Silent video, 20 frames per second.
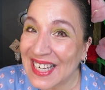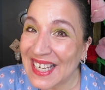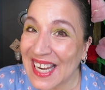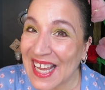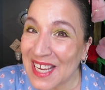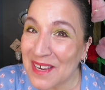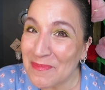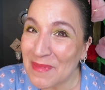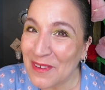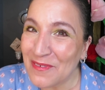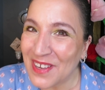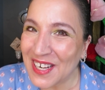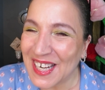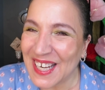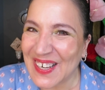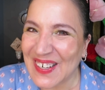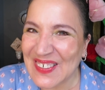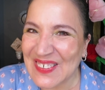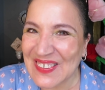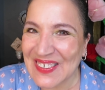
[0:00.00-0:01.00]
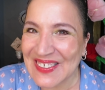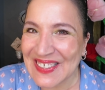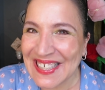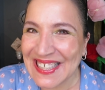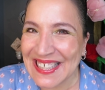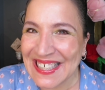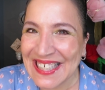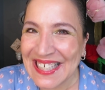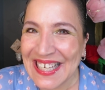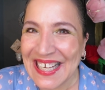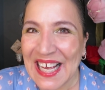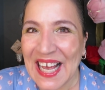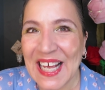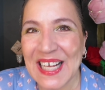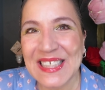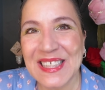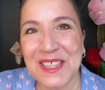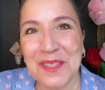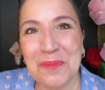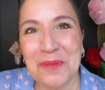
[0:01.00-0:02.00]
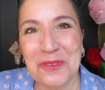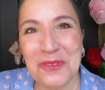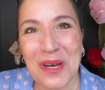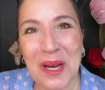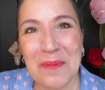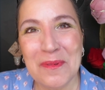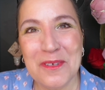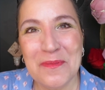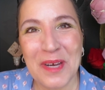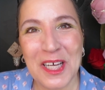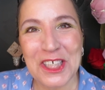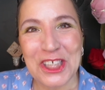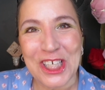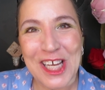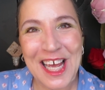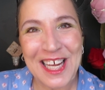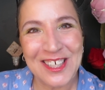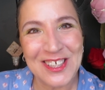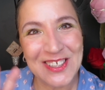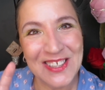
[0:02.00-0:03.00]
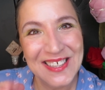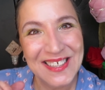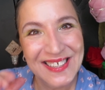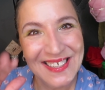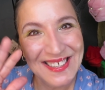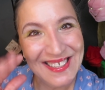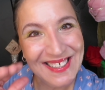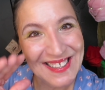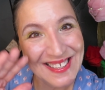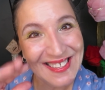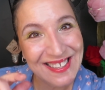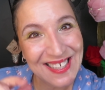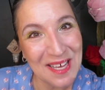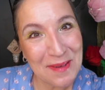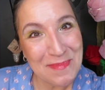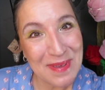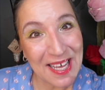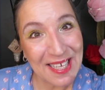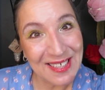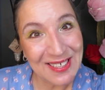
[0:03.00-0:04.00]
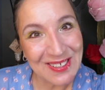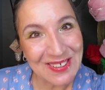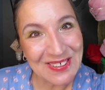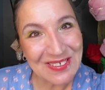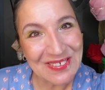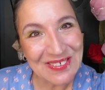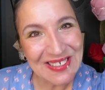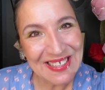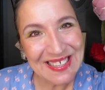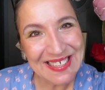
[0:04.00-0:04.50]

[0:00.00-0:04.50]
like my video, and subscribe to my channel. À bientôt.